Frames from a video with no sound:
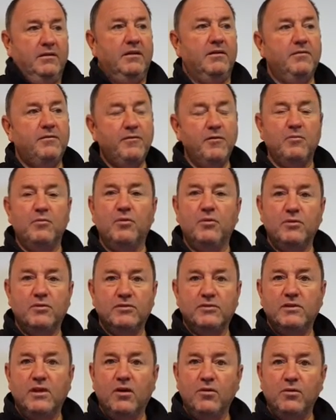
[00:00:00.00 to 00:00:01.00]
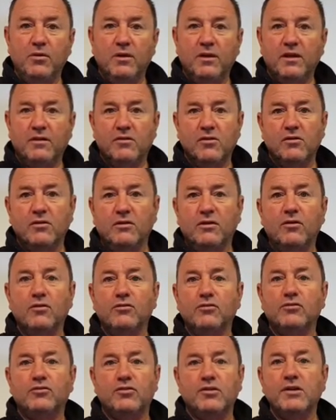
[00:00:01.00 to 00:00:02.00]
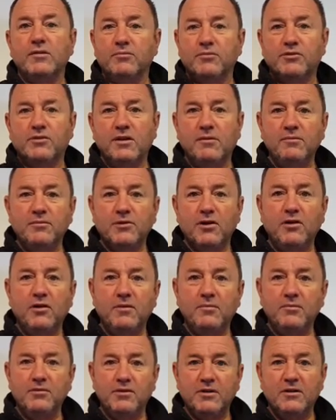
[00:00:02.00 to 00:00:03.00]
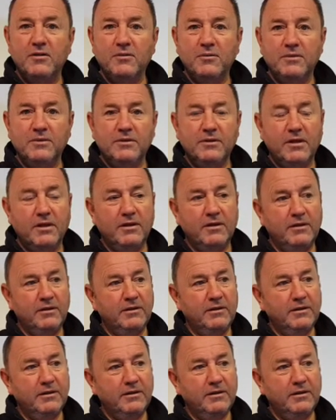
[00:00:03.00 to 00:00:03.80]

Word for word: footballers know that yeah. they got long trips sometimes, you know, and. Uh,